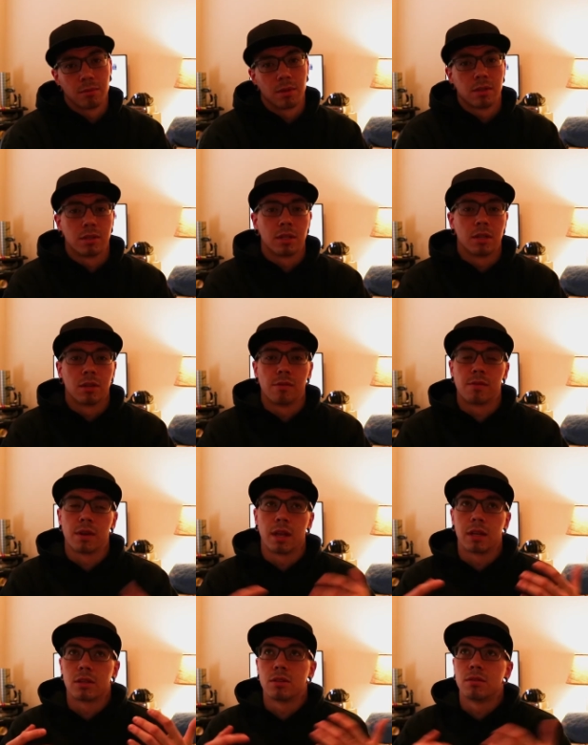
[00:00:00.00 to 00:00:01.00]
Once you get over
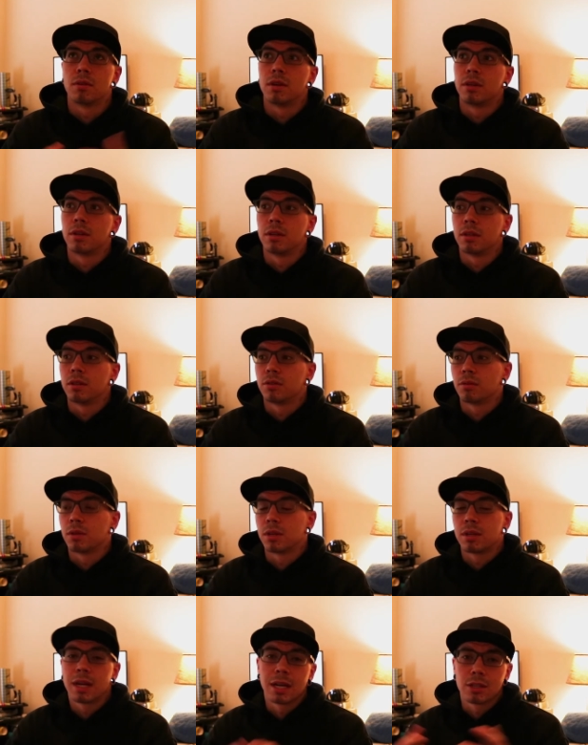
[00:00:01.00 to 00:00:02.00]
like
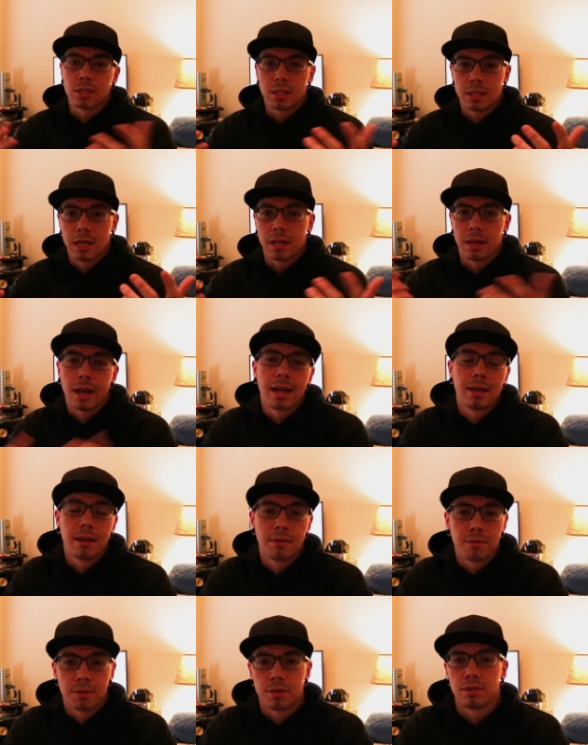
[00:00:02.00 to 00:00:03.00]
220, you can actually set it. I did
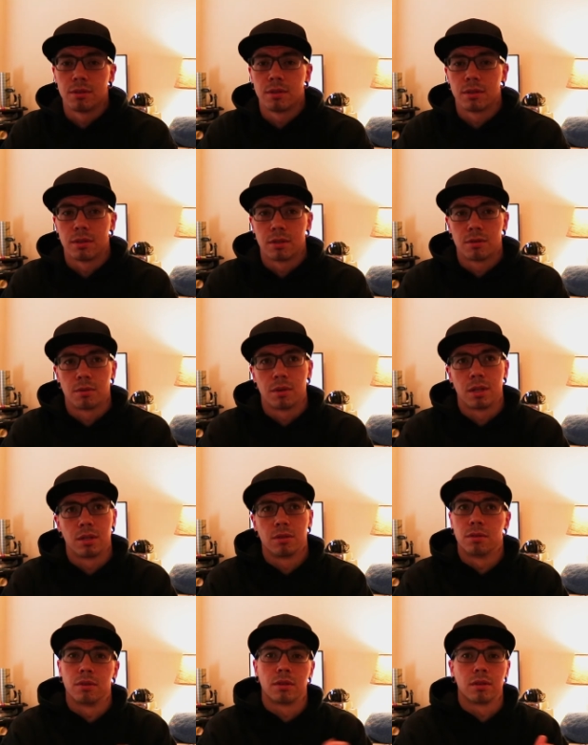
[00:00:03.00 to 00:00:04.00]
it for 220,
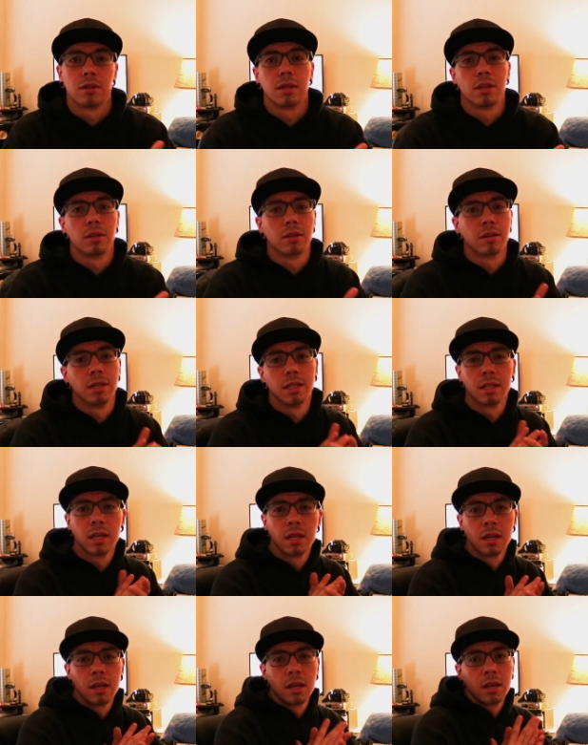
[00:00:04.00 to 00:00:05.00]
230 degrees,
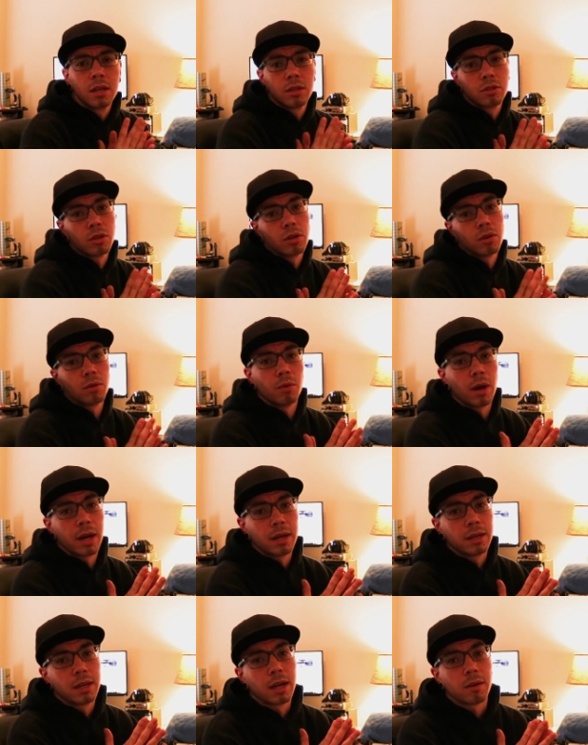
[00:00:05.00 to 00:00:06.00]
so
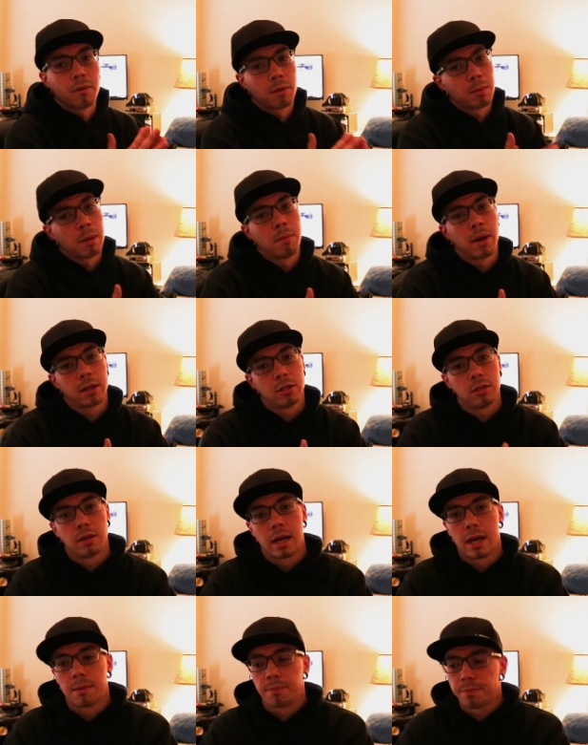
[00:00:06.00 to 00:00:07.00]
I did not run my bike too
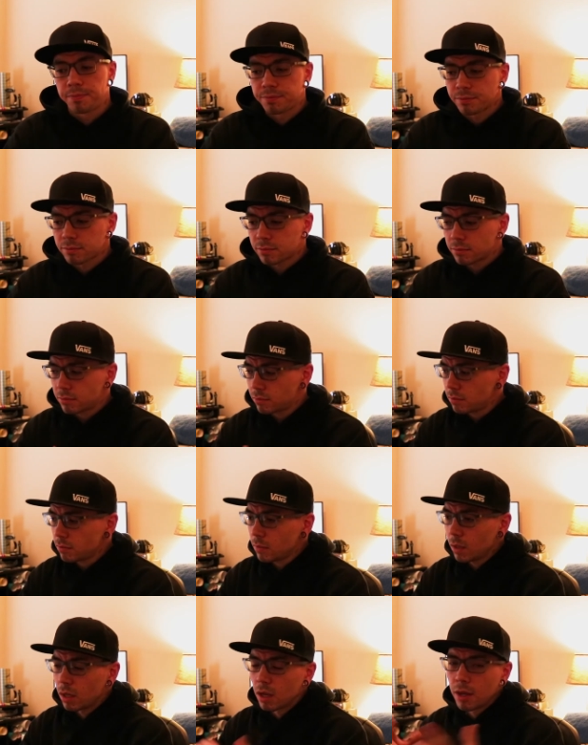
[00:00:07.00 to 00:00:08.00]
hot.
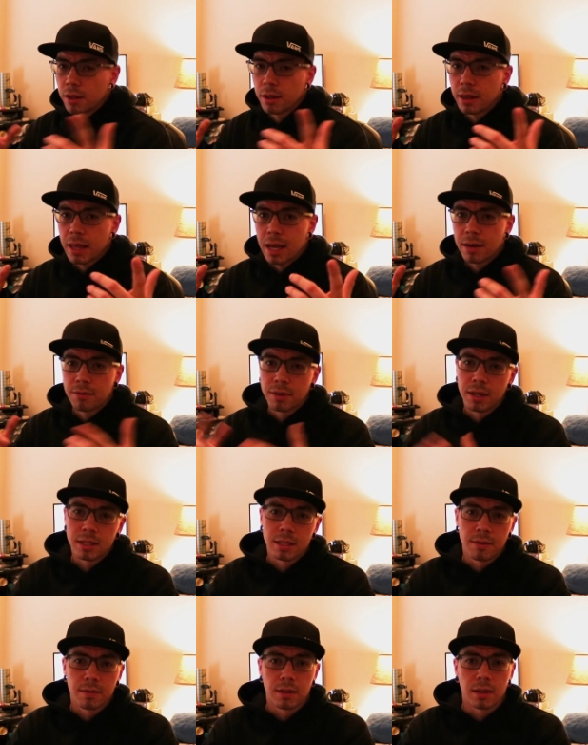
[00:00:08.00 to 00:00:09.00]
Other than that, if you
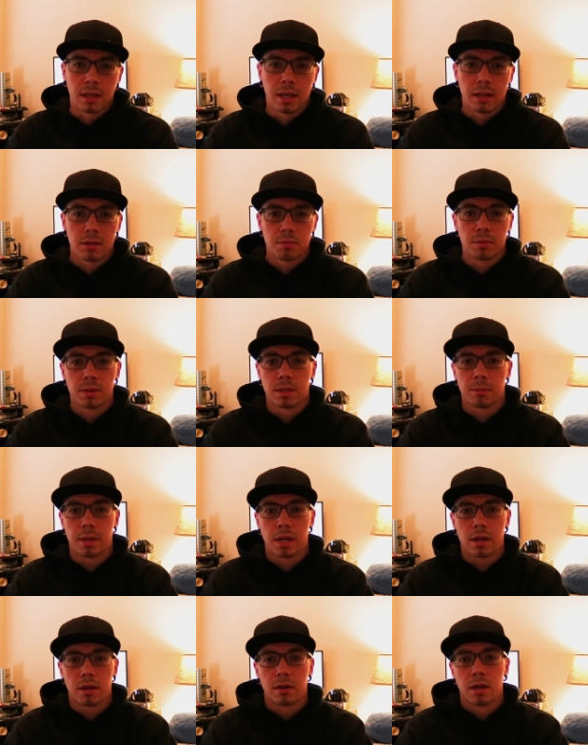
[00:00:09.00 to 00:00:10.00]
guys have anything else, please let me
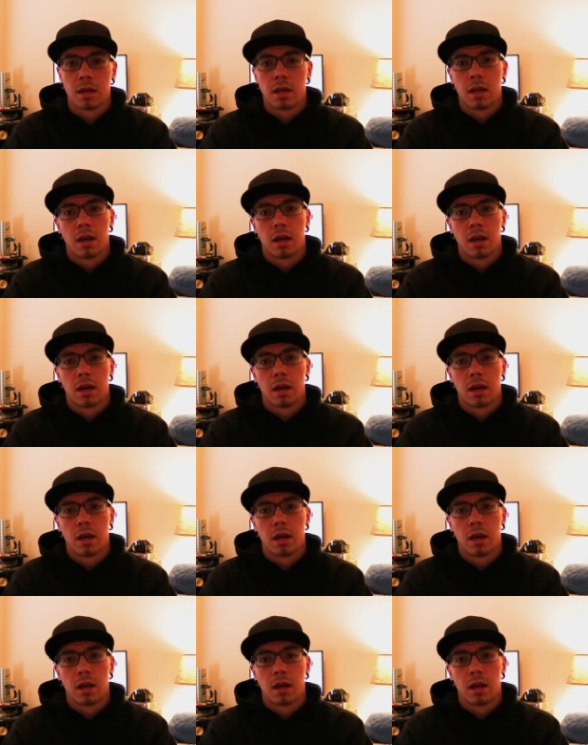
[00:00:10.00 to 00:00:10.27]
know.